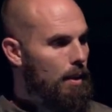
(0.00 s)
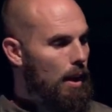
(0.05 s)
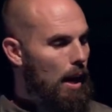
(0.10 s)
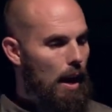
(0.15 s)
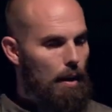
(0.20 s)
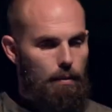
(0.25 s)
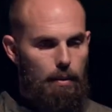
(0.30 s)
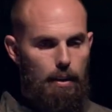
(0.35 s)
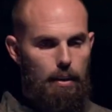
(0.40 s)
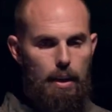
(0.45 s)
I
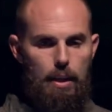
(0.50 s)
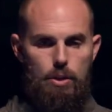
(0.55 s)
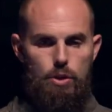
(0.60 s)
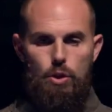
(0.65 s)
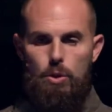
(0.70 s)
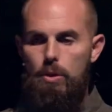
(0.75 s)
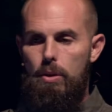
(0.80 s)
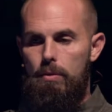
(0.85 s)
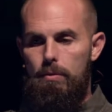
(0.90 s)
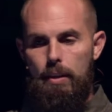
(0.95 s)
realize
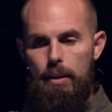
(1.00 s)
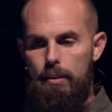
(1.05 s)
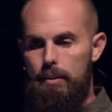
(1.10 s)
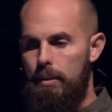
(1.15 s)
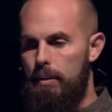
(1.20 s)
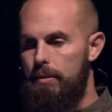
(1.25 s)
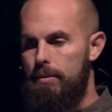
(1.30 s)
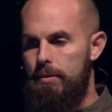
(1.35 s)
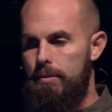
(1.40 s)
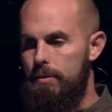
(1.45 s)
you can read
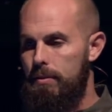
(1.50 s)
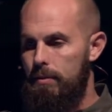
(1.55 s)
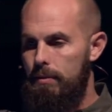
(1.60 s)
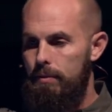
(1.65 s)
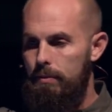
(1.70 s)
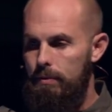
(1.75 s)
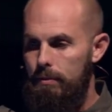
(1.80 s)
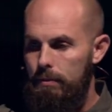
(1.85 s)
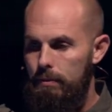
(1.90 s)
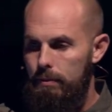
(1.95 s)
this.
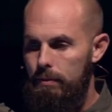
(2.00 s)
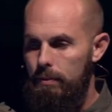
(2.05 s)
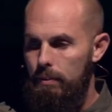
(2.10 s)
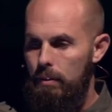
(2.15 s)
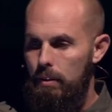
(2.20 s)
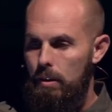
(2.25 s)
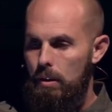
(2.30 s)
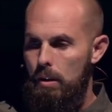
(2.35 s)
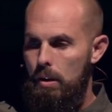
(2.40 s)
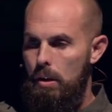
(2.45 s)

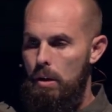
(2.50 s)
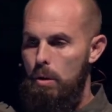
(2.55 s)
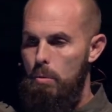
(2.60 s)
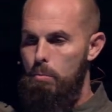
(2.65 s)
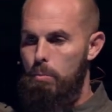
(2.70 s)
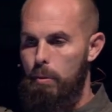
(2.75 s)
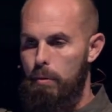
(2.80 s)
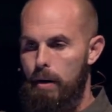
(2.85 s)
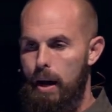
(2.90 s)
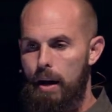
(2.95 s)

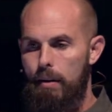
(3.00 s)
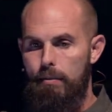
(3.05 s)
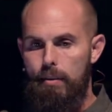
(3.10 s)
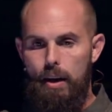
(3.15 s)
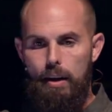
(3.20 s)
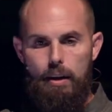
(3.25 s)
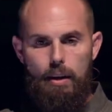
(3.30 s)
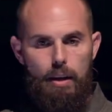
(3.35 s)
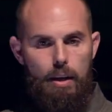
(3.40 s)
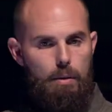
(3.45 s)
But when I
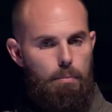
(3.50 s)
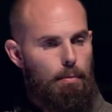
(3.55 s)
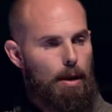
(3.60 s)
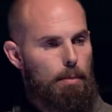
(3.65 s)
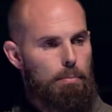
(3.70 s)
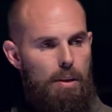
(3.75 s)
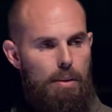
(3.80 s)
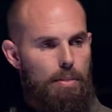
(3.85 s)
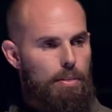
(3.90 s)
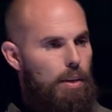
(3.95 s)
read it, it made
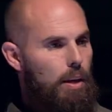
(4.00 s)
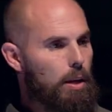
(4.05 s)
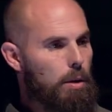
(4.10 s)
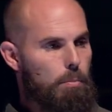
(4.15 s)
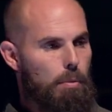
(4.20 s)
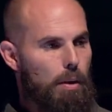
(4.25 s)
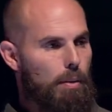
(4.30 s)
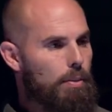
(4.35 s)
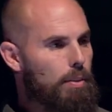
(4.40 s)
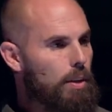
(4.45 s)
me think
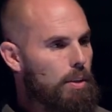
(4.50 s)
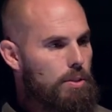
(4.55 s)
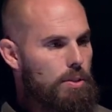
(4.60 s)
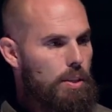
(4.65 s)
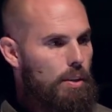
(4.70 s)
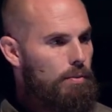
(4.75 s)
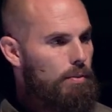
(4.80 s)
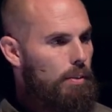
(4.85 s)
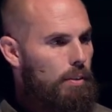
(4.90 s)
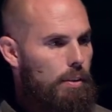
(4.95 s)
about things
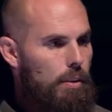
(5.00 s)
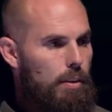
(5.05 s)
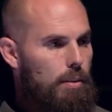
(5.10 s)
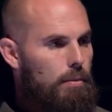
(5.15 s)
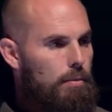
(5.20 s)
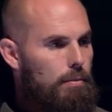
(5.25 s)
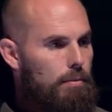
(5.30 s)
differently.